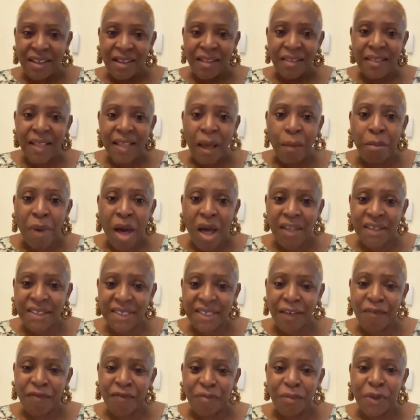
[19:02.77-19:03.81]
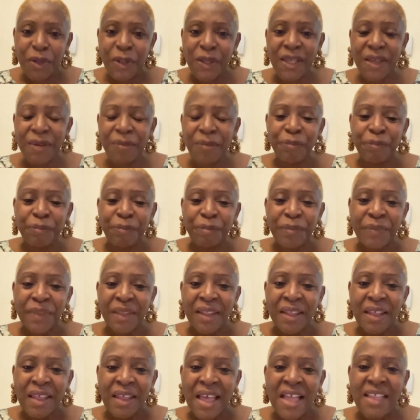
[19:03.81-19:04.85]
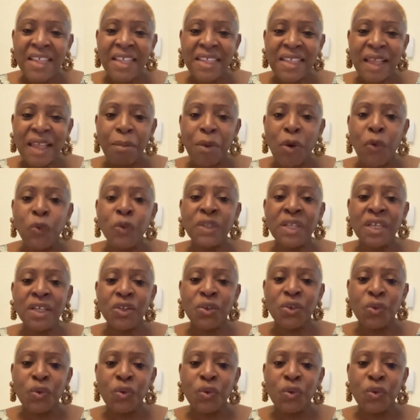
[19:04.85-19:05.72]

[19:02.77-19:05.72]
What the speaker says: that box of money. And it amounted